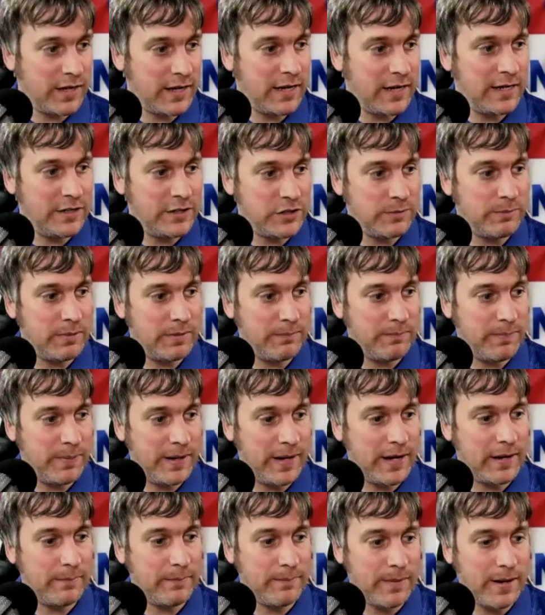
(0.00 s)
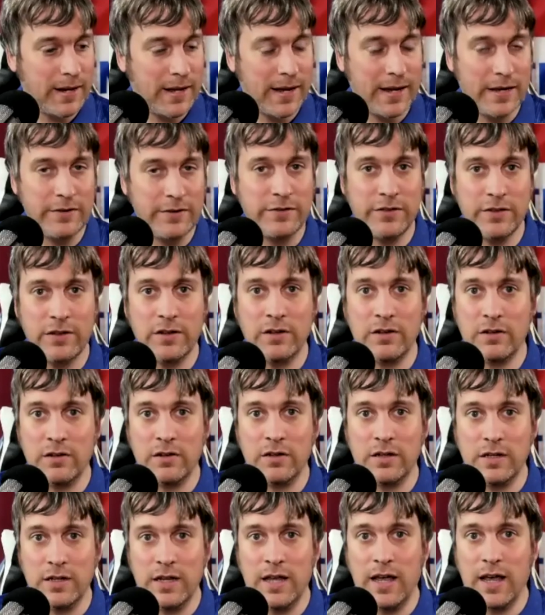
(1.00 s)
be picking players that are
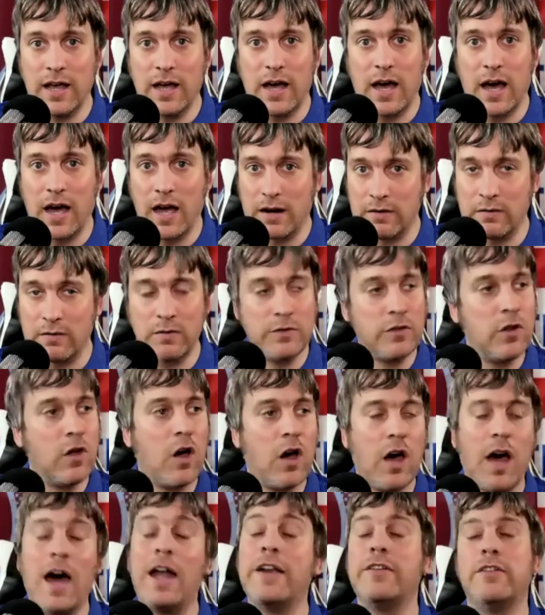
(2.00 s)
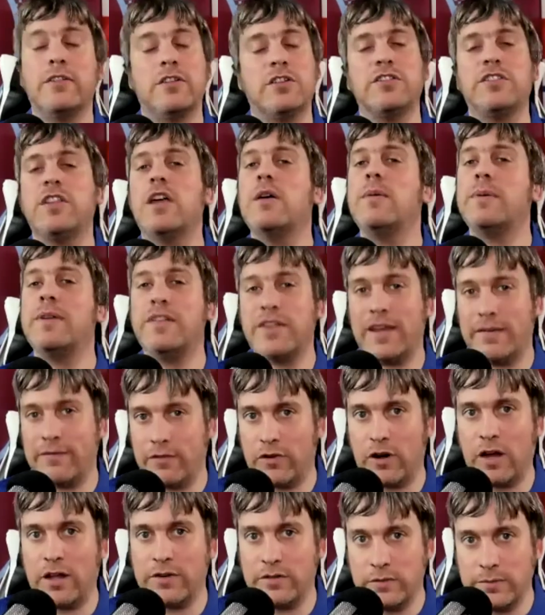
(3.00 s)
not 100%, because nobody's ever
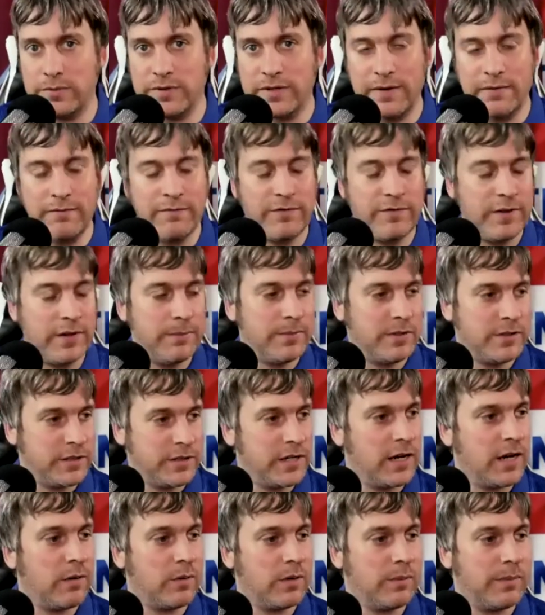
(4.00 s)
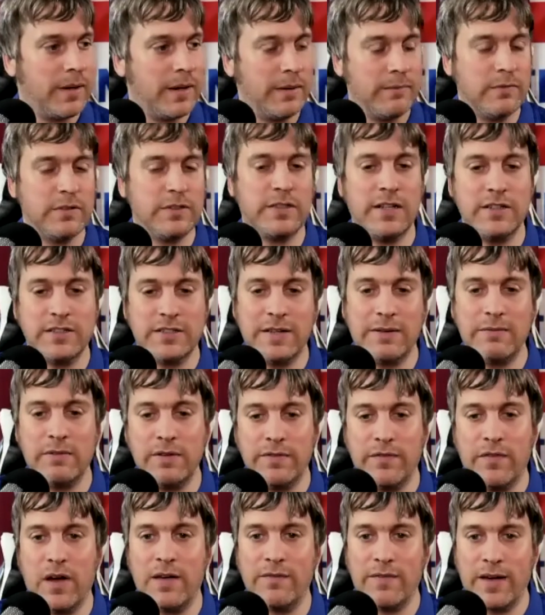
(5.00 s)
100% fit, but you know what I mean. There's like
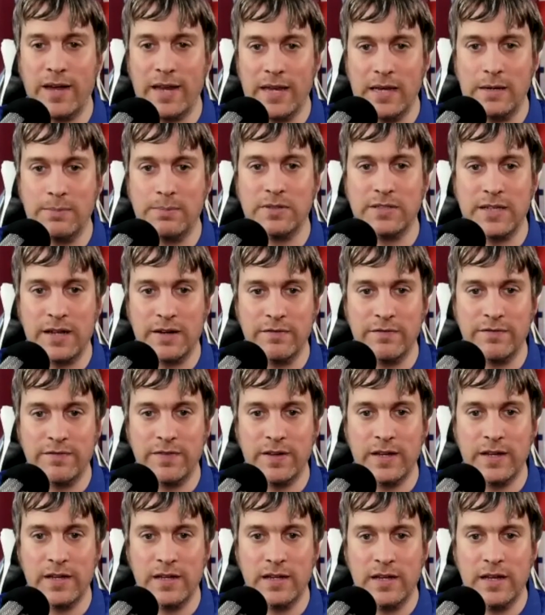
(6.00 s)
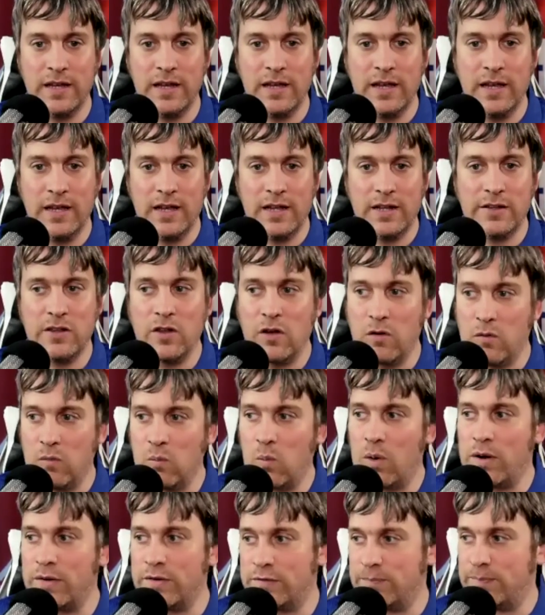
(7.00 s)
75-80% fit. Not what
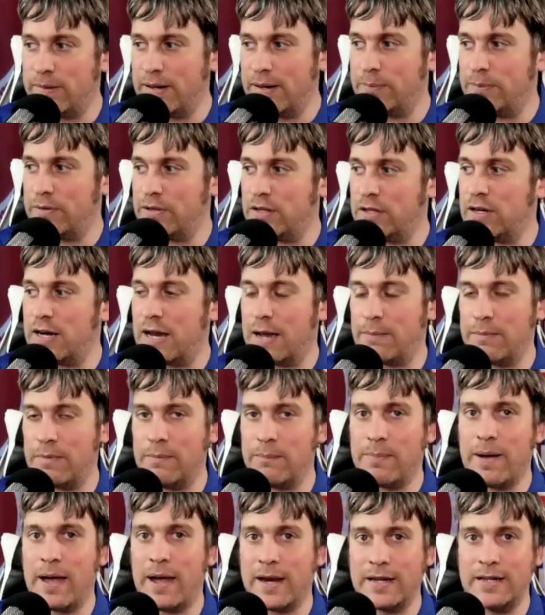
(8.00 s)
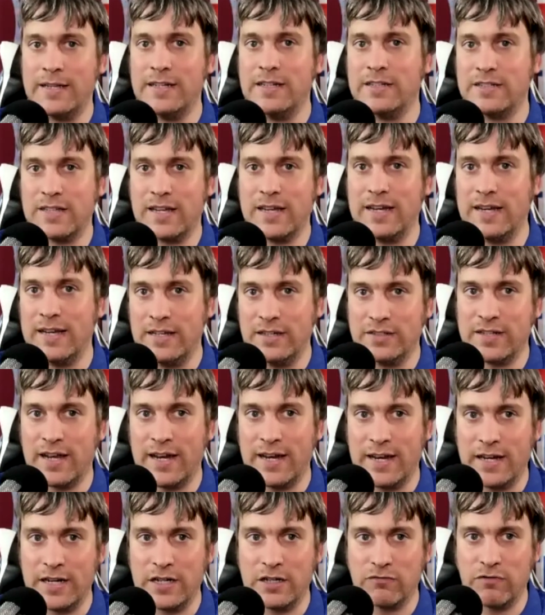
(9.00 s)
people that are coming back and he's
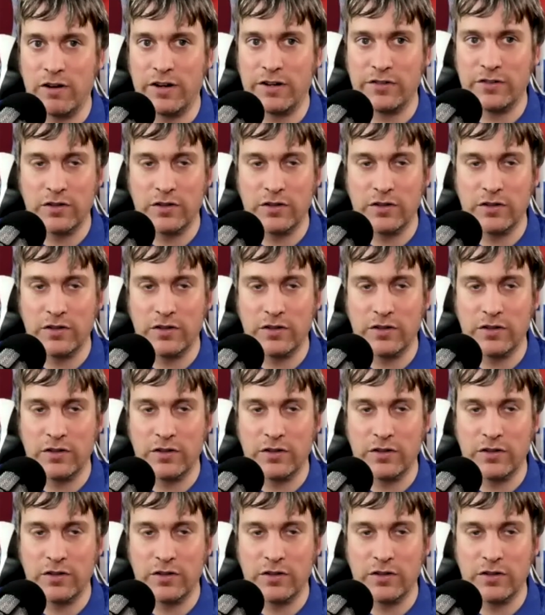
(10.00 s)
taking a risk on. I